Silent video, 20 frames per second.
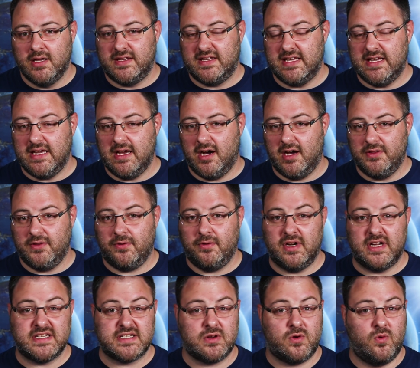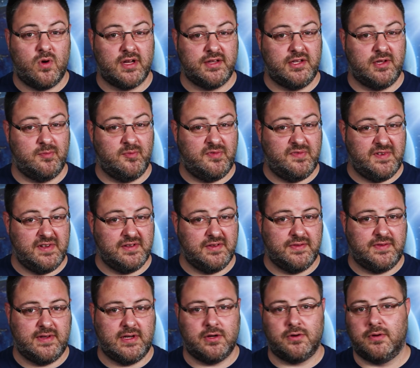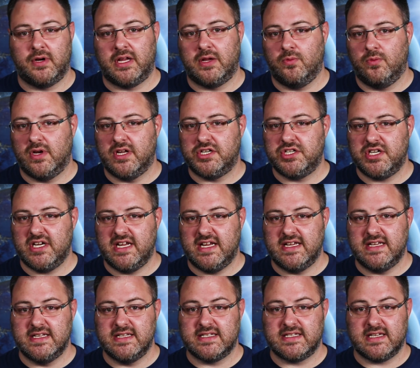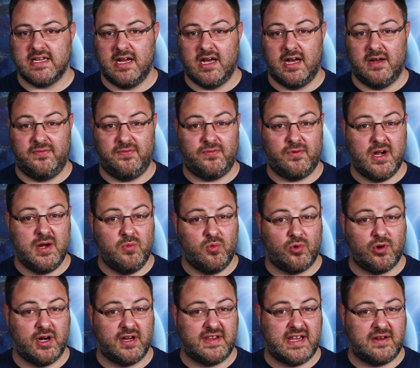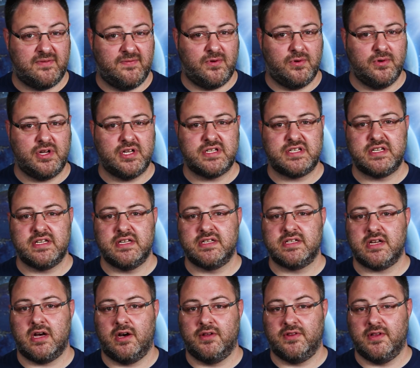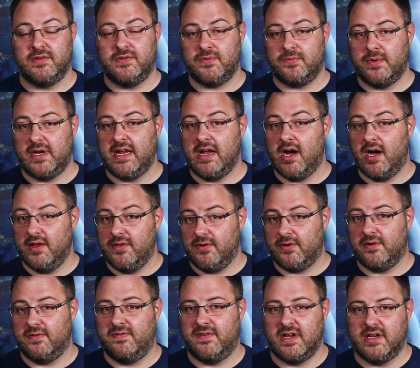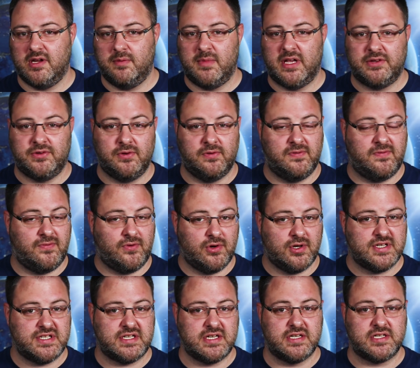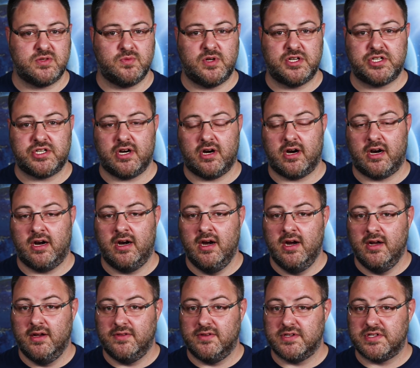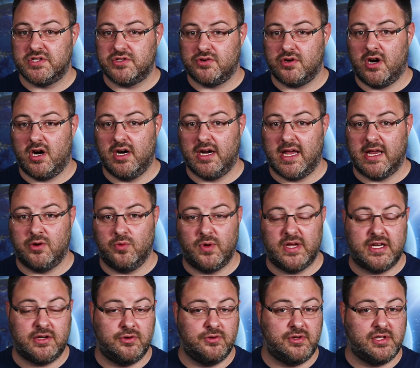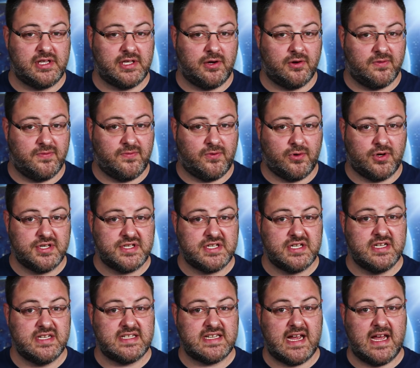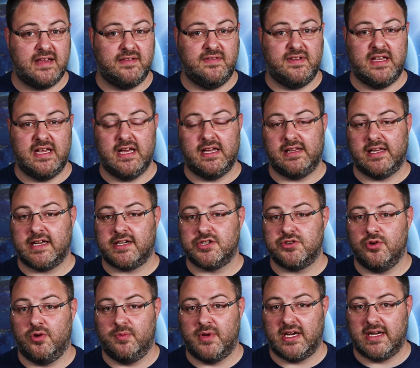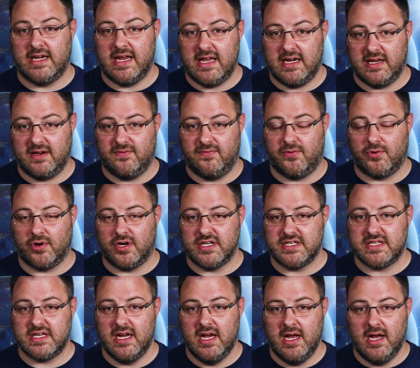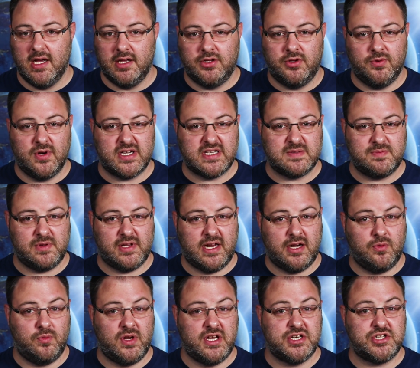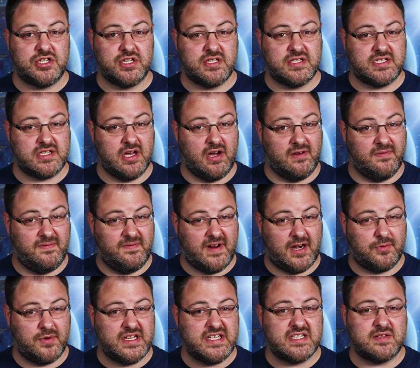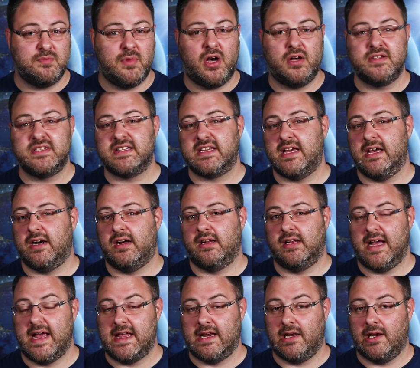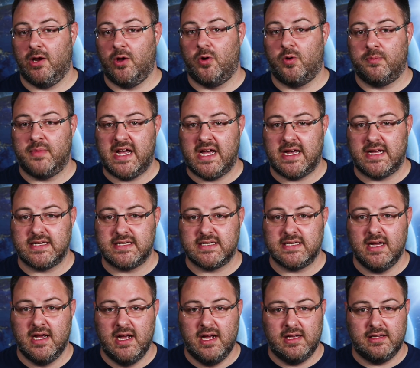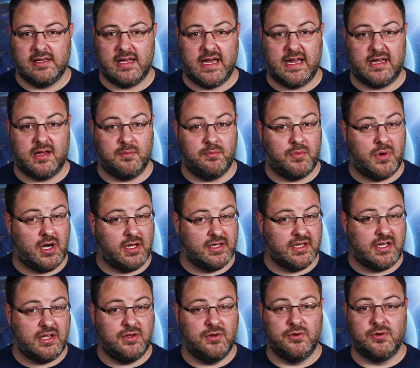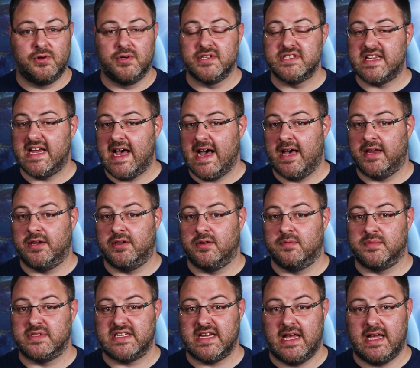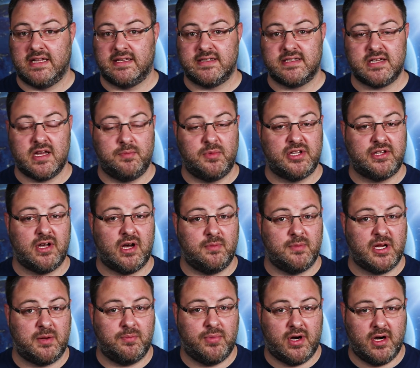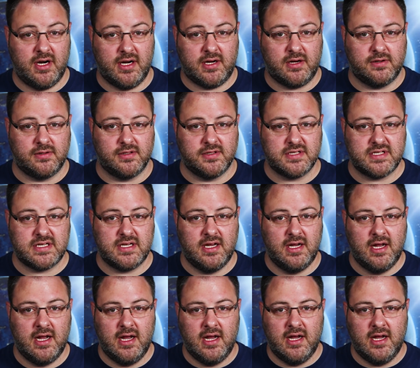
The other is quantum field theory, which is a framework focuses on the three other fundamental forces, which are the strong and weak nuclear forces and the electromagnetic force, to explain regions of very small scale and low mass, like molecules, atoms, and subatomic particles.